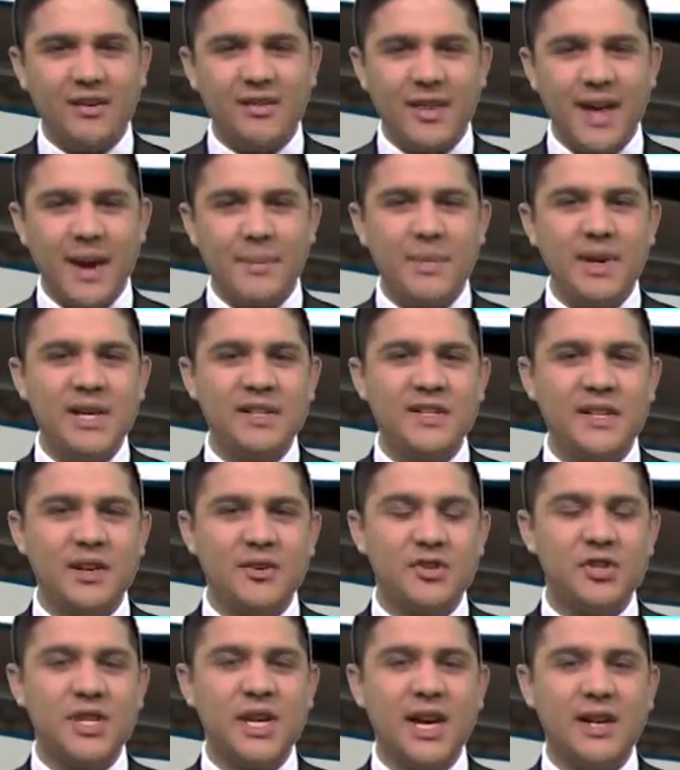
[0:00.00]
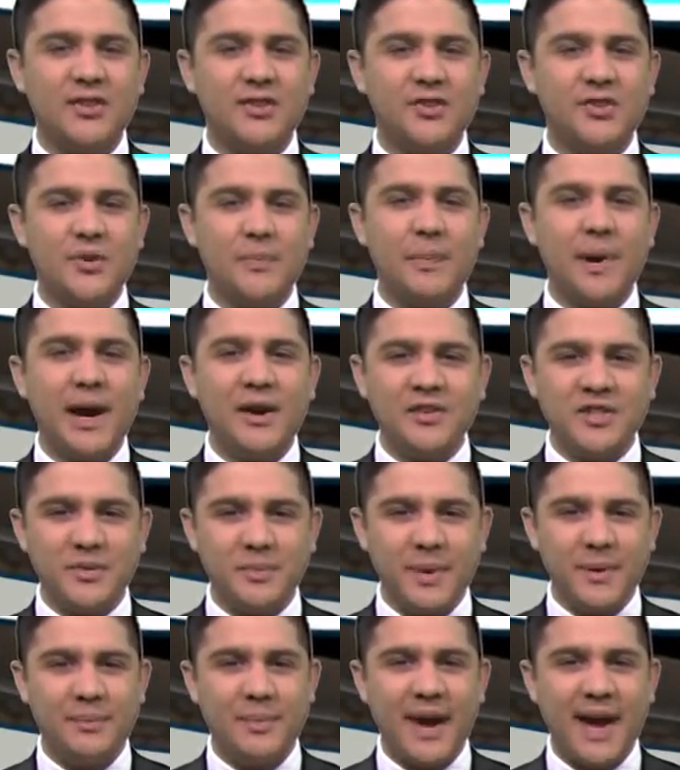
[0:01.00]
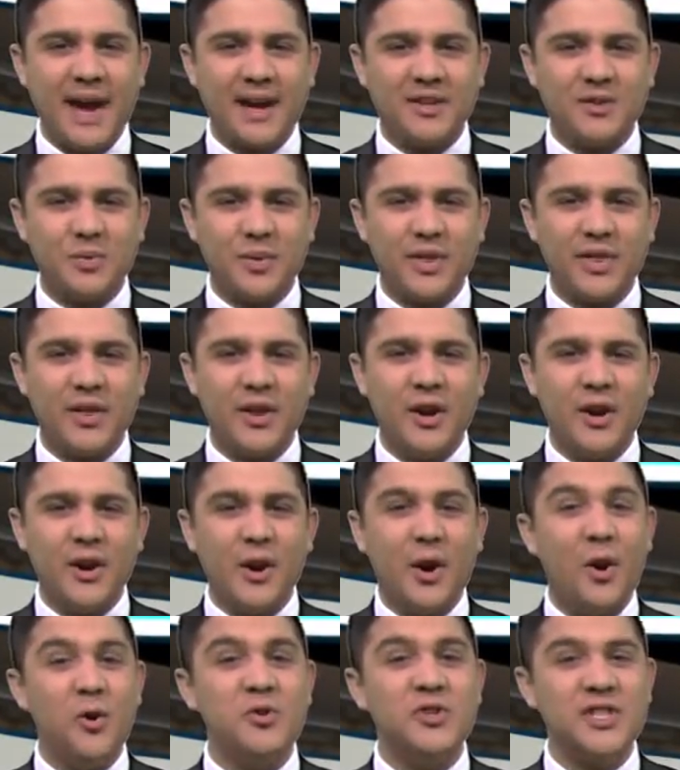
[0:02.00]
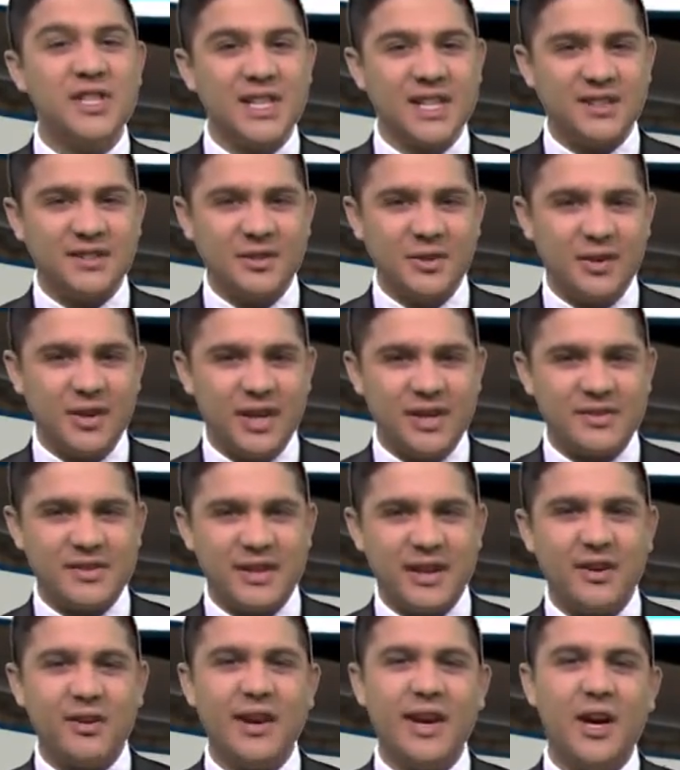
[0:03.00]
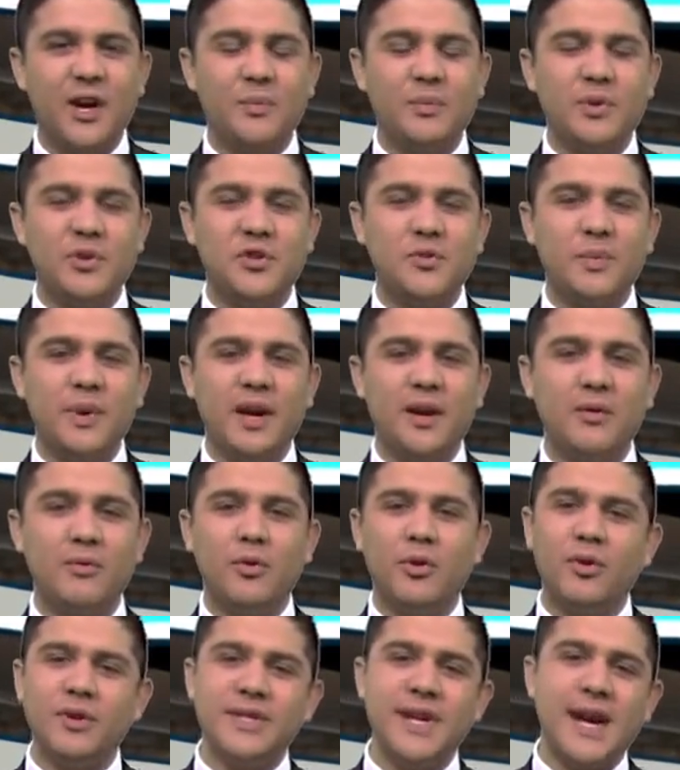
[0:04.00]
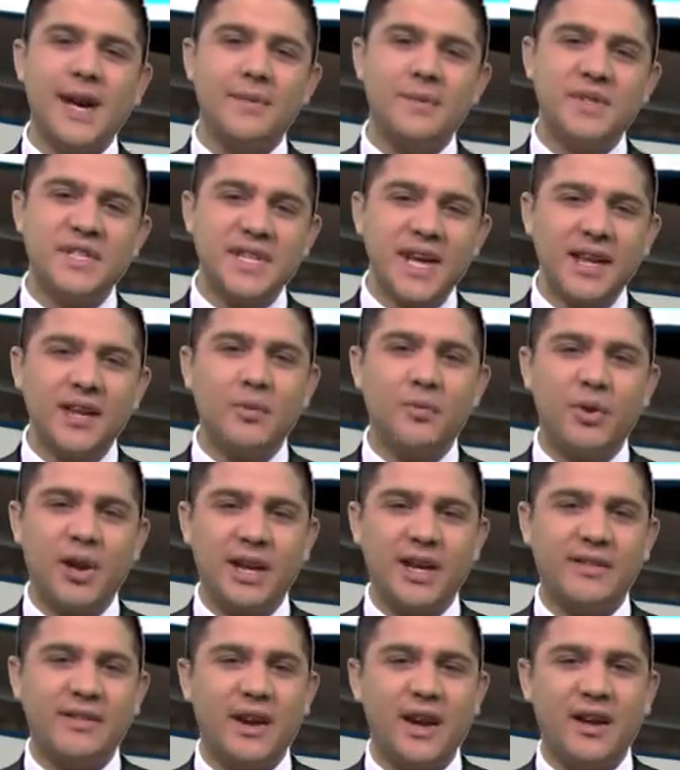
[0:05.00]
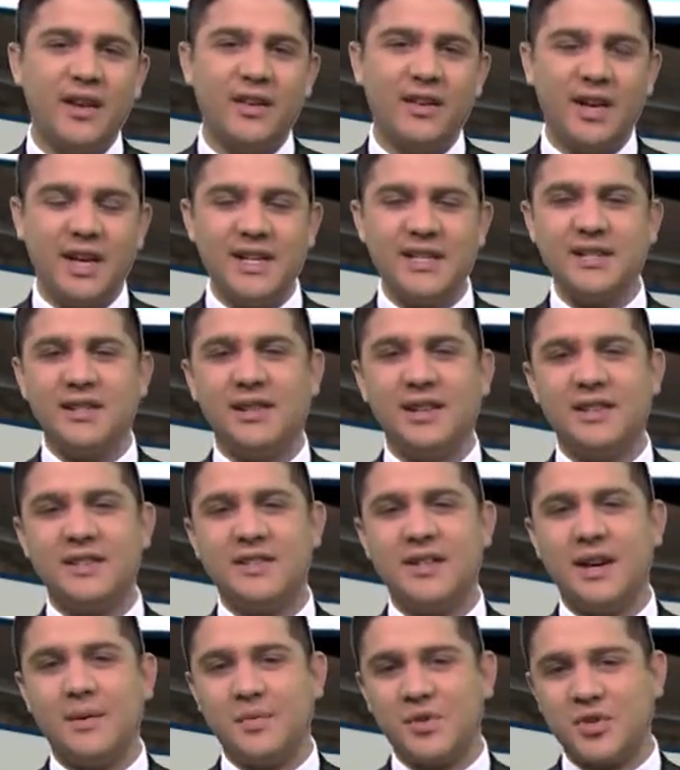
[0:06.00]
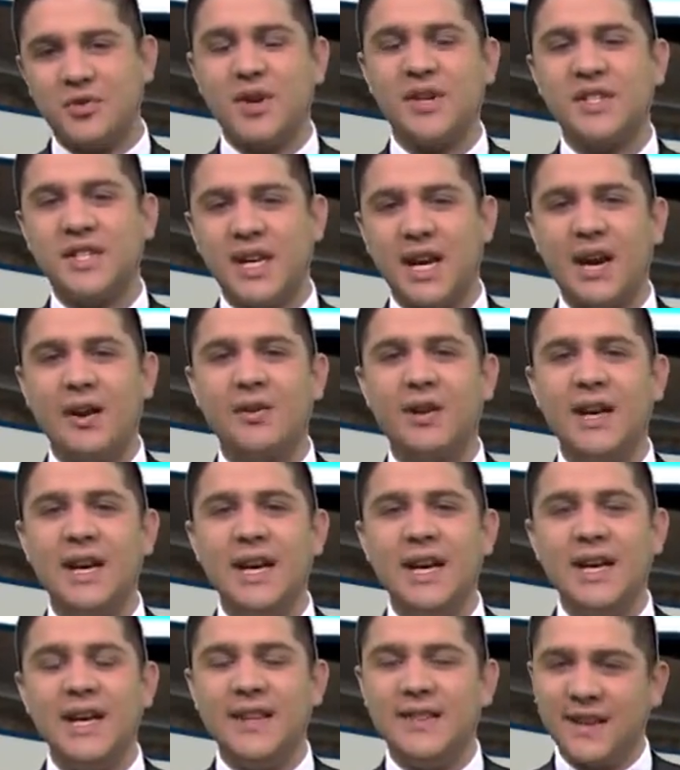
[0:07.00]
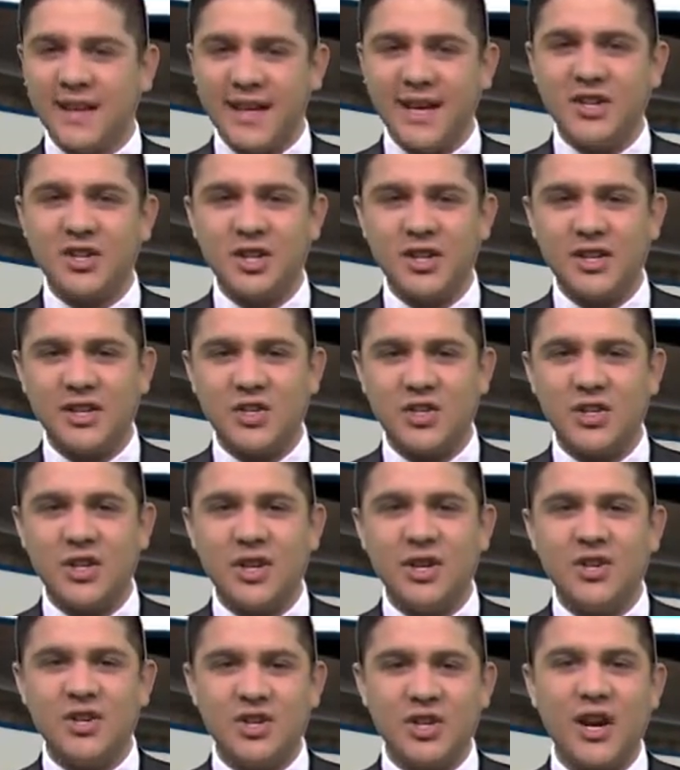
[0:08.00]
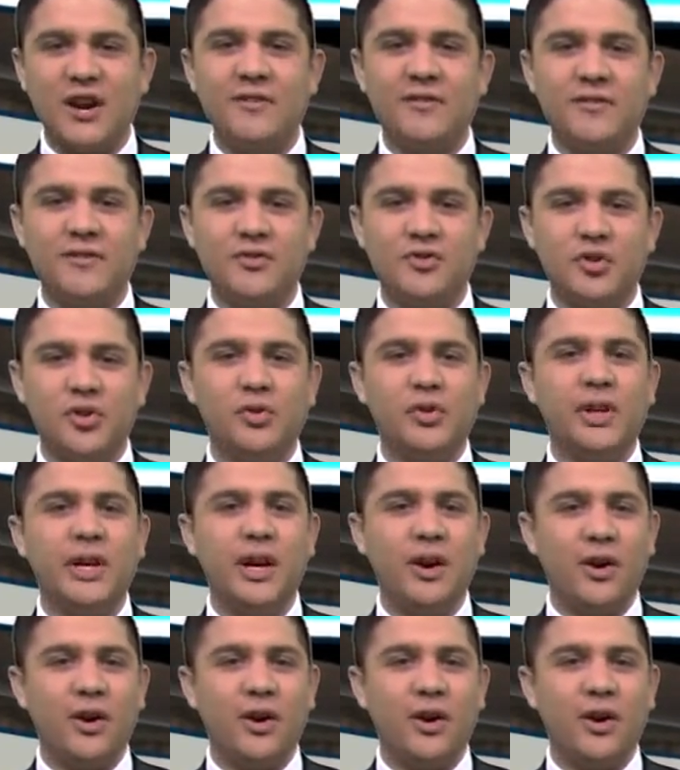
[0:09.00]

and that means that your schedule is about to be packed with hosting duties. And here to help you spend more time celebrating the holidays and less time stressing out in the kitchen is Chef Julie